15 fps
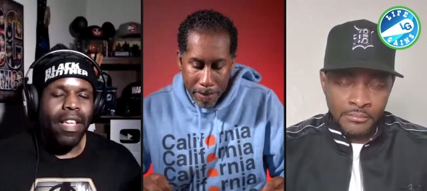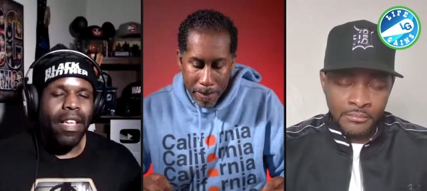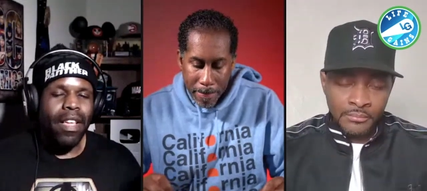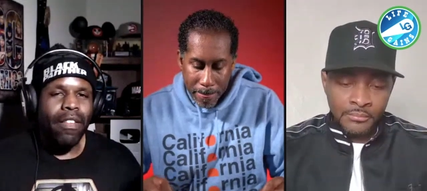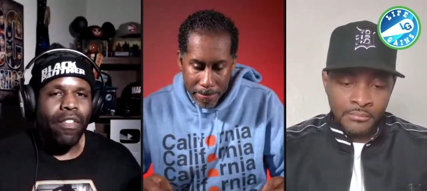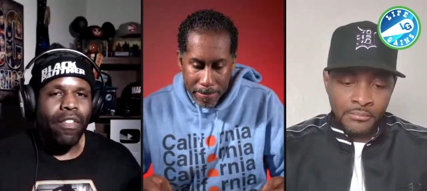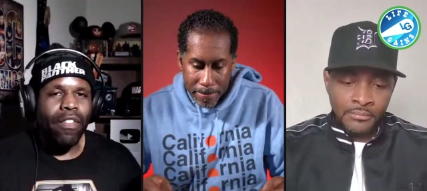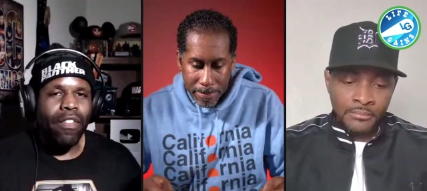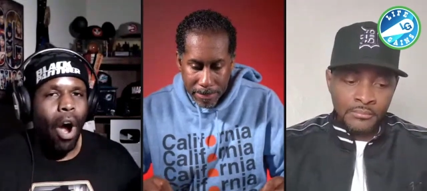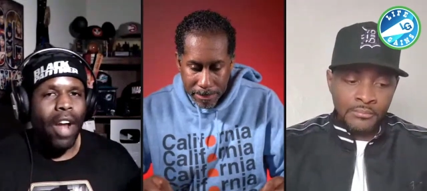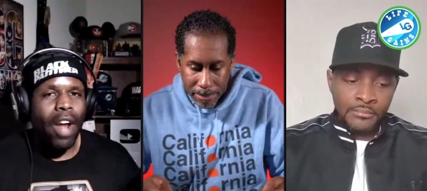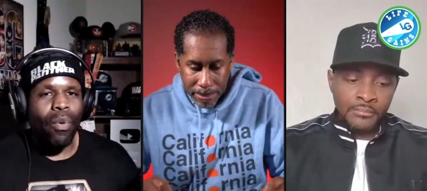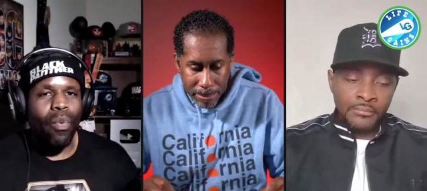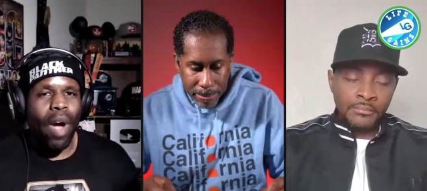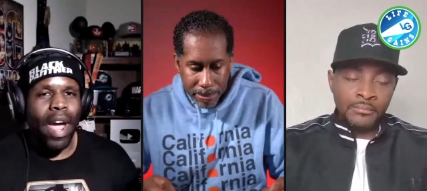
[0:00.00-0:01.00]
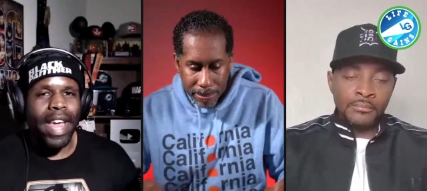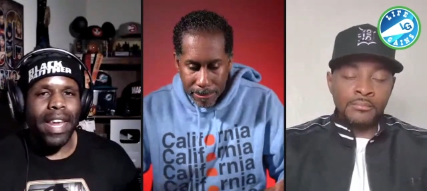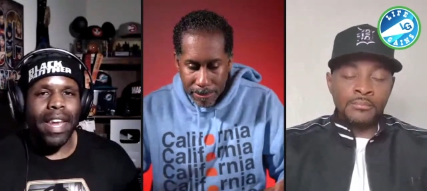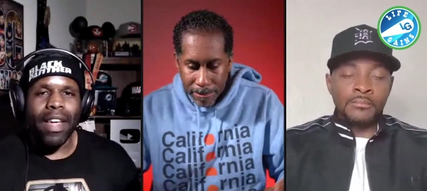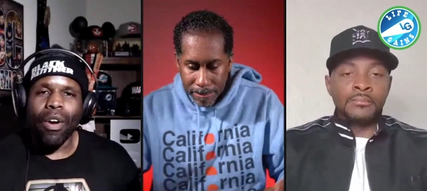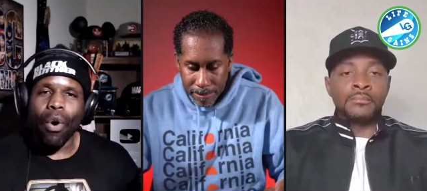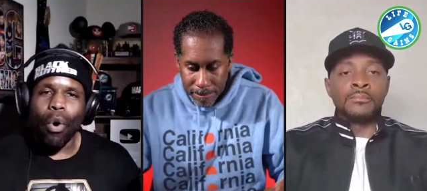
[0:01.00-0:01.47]
Speaker 1: Smart to
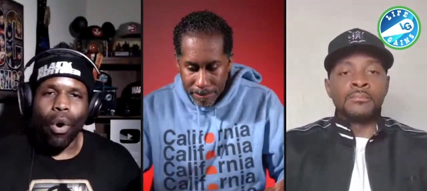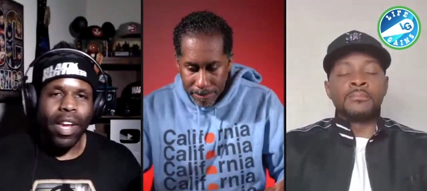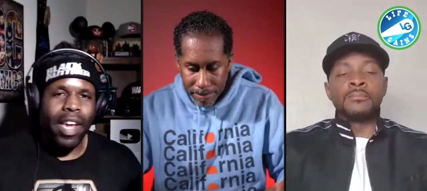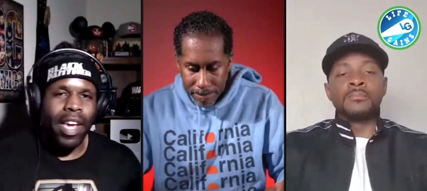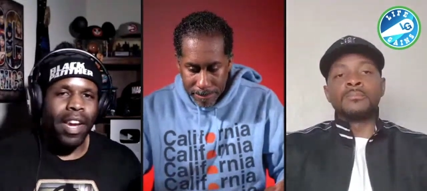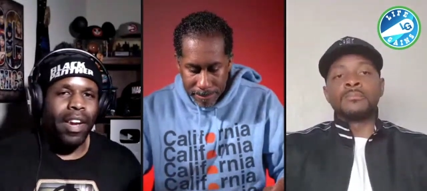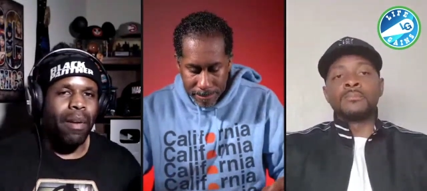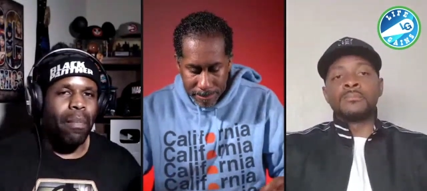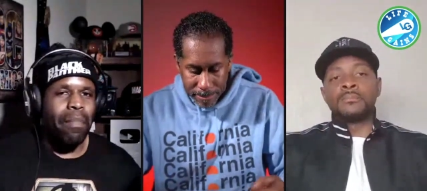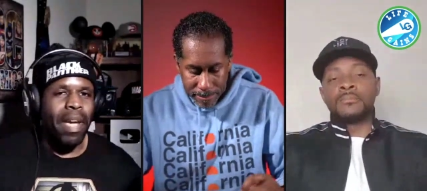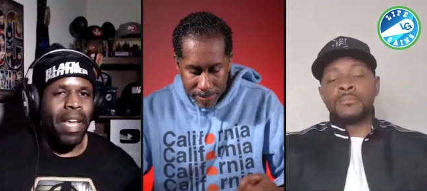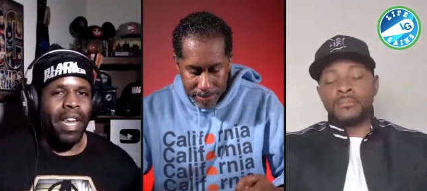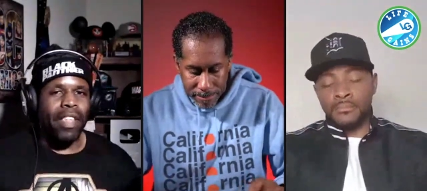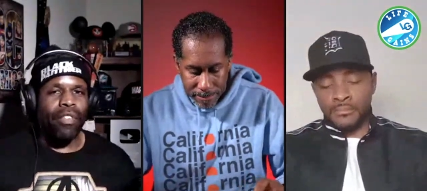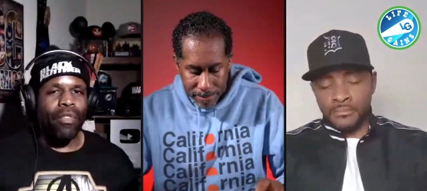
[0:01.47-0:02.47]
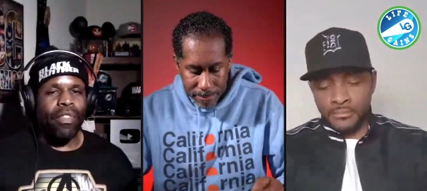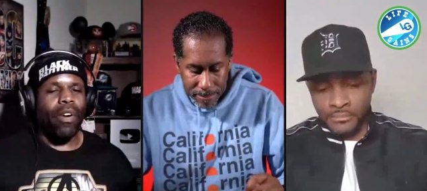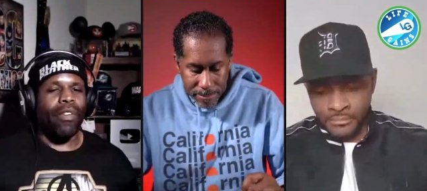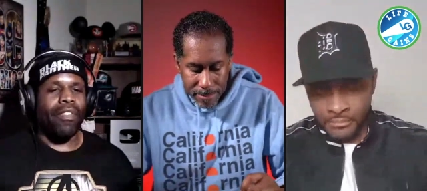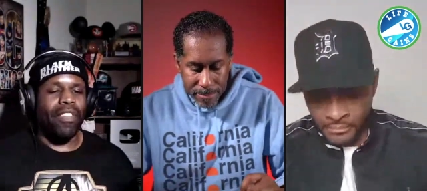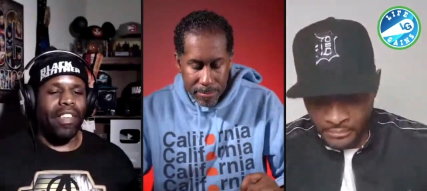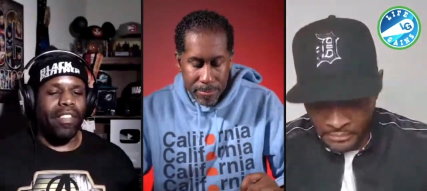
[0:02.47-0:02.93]
wait, or get
Speaker 2: it the minute you turn
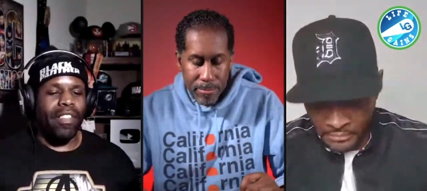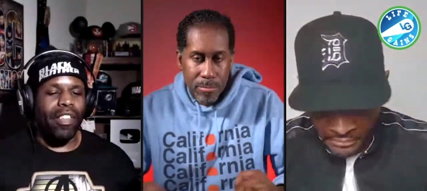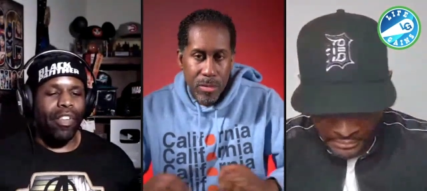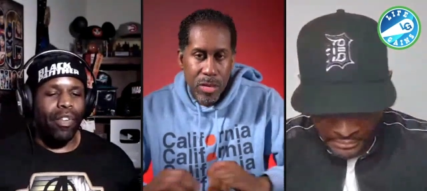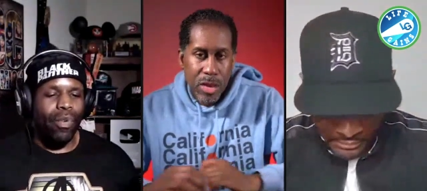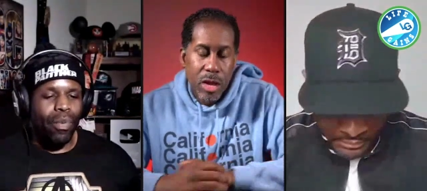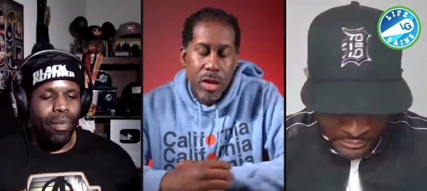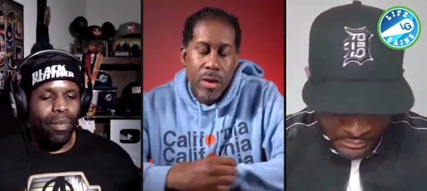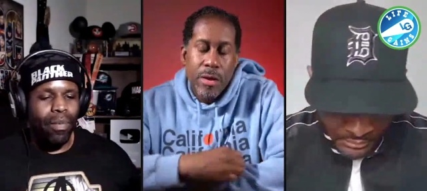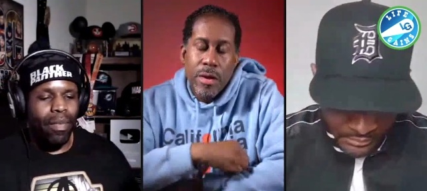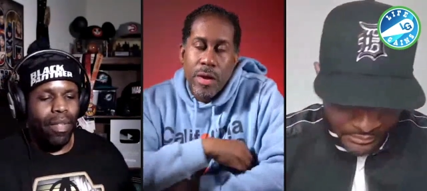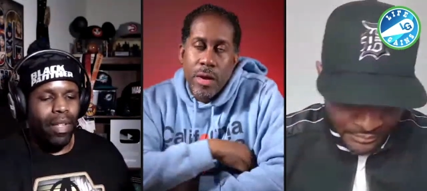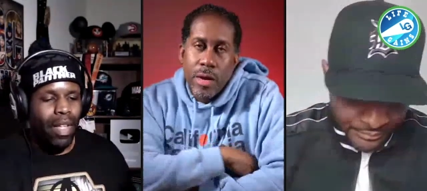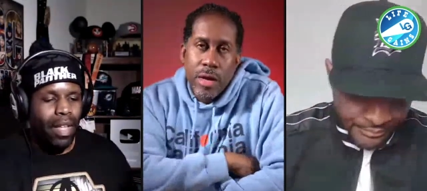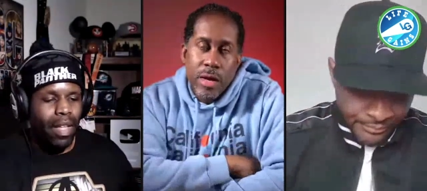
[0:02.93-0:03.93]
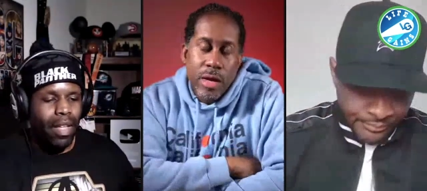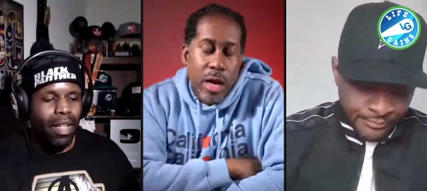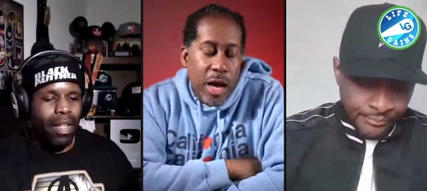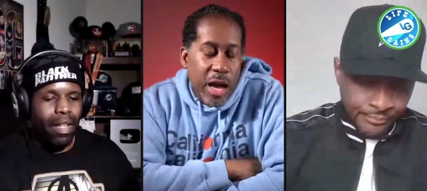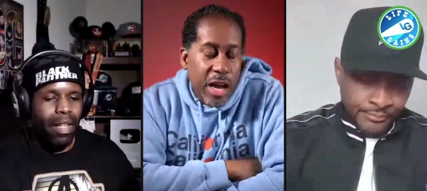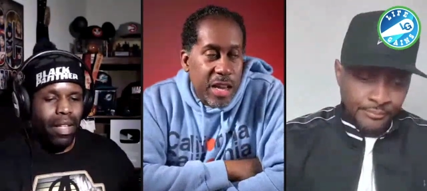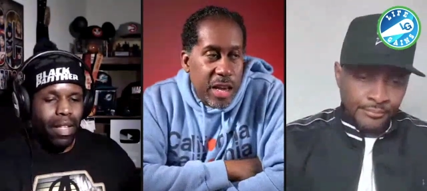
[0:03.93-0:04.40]
sixty-two?
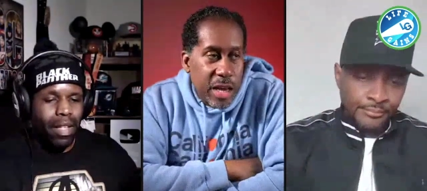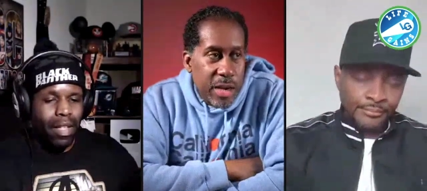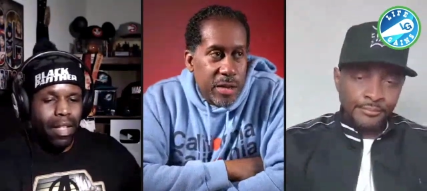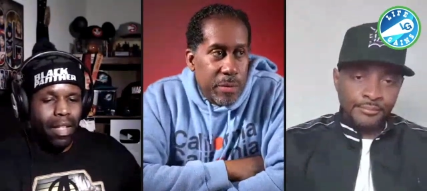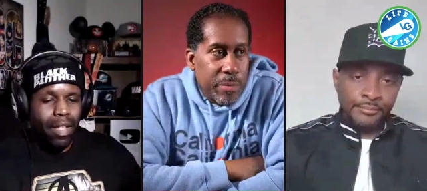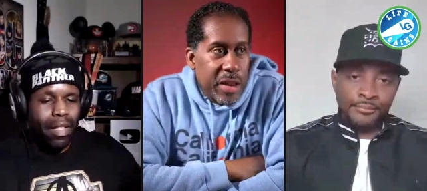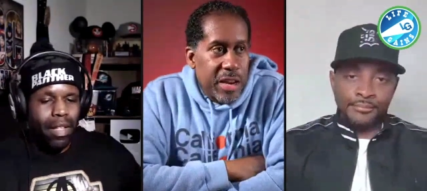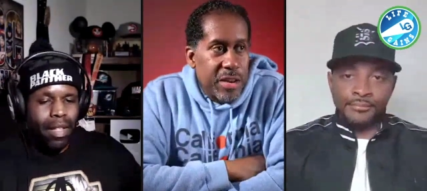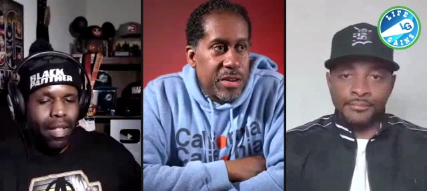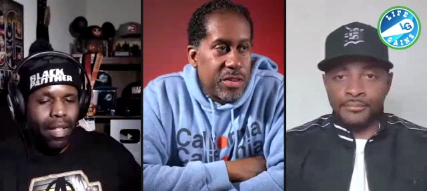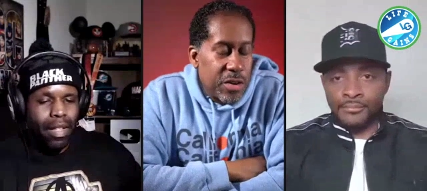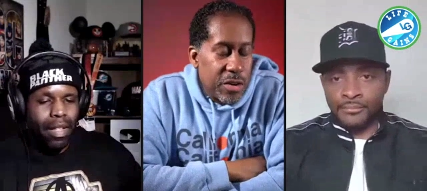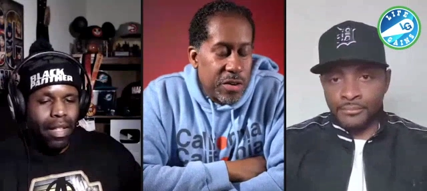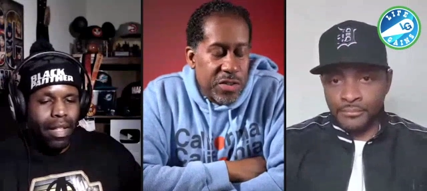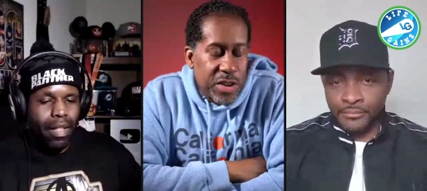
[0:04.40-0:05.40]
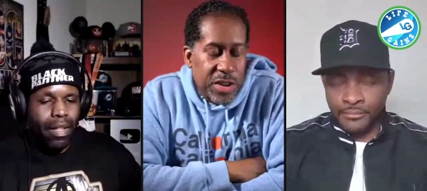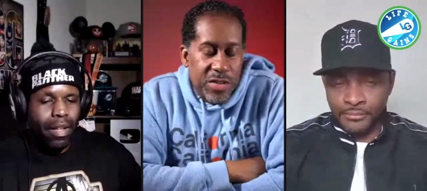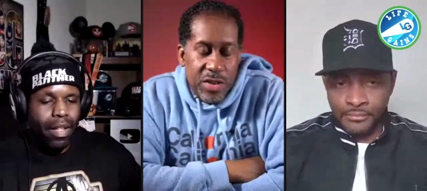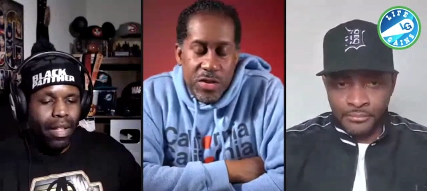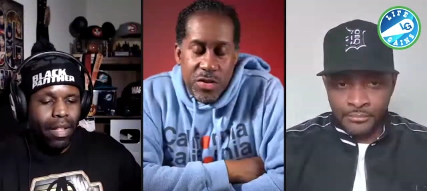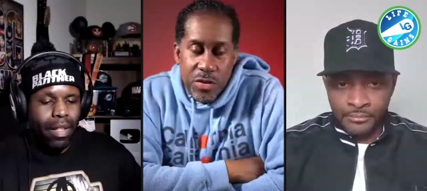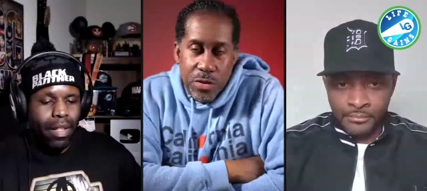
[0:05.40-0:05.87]
Get it the minute you turn
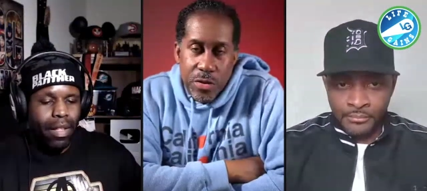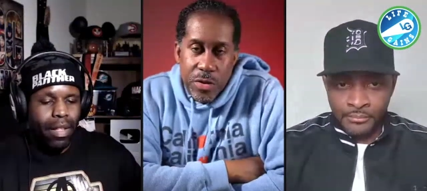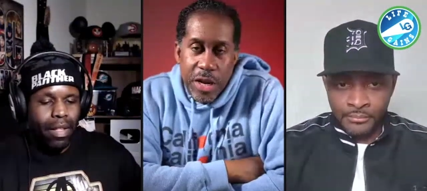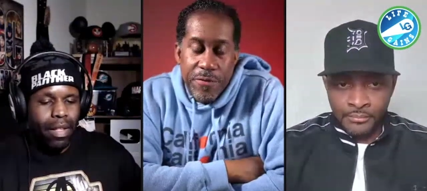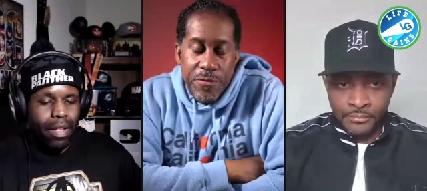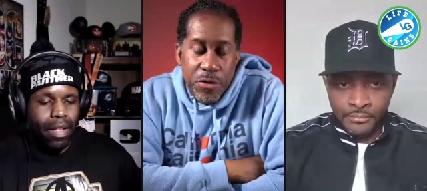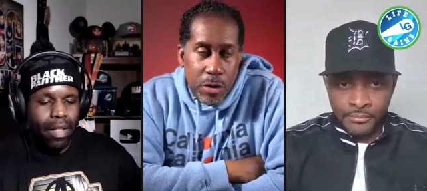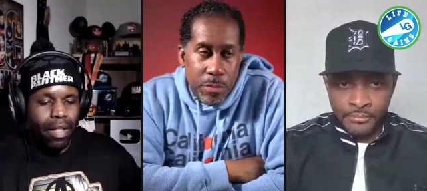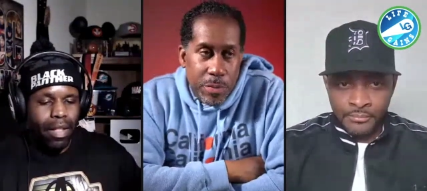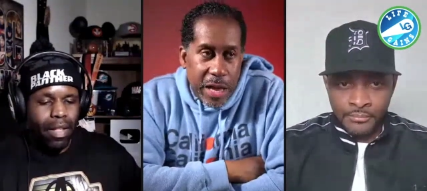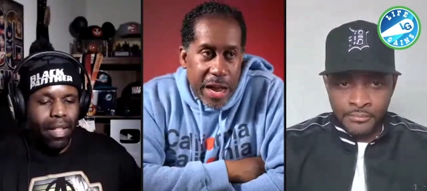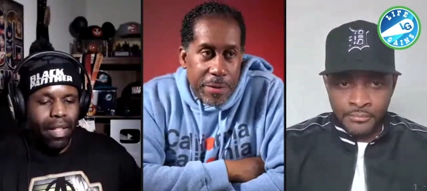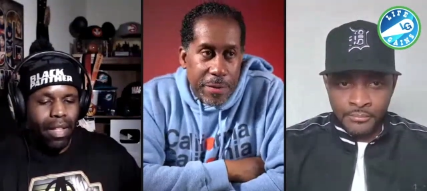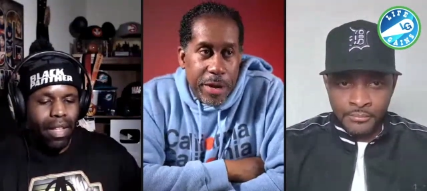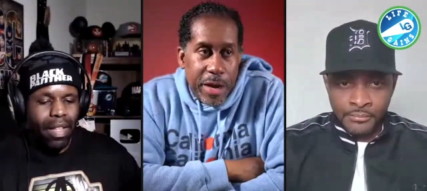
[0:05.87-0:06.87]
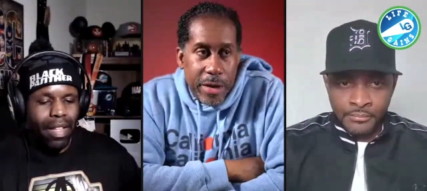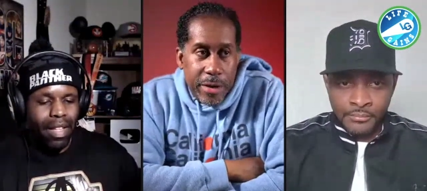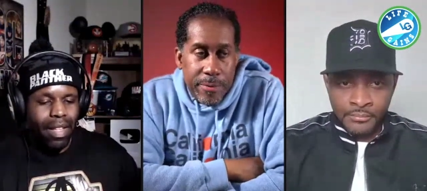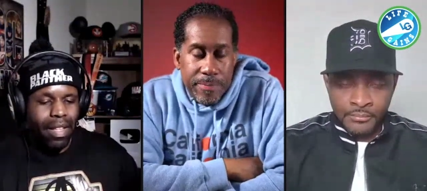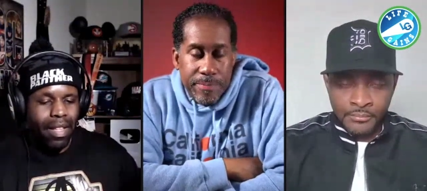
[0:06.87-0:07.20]
sixty-two if you're a black man.